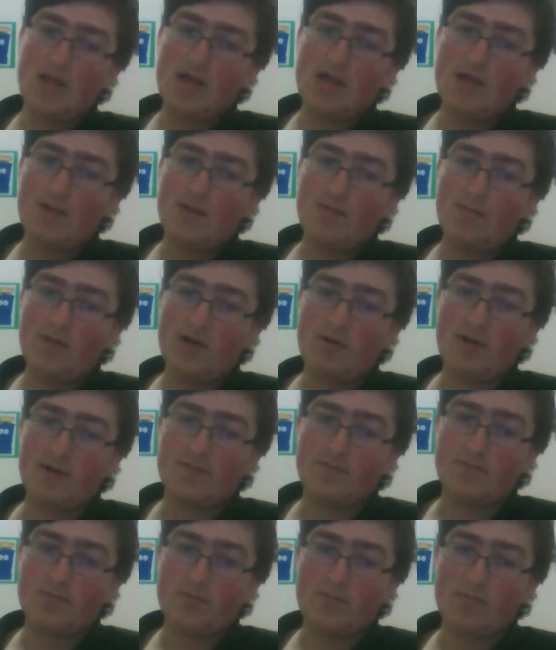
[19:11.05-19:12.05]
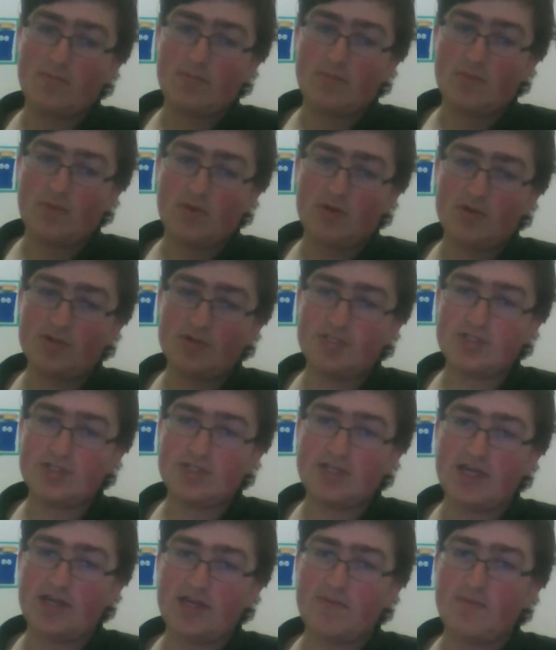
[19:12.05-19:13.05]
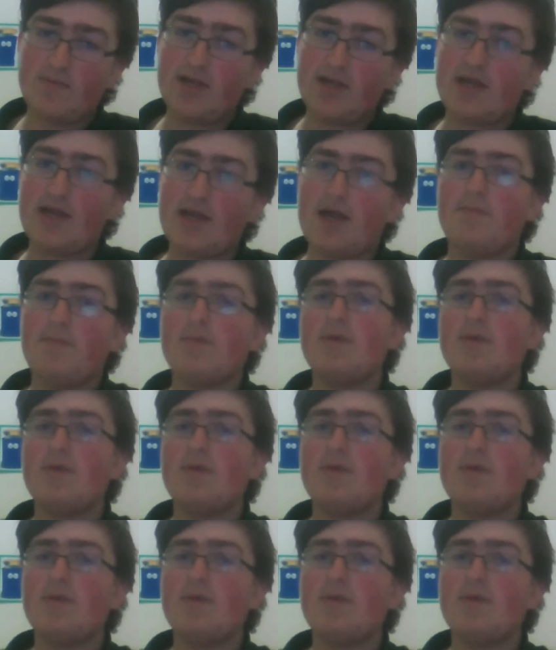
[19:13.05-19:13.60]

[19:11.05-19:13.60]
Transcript: But anyway, on to the state of the metagame.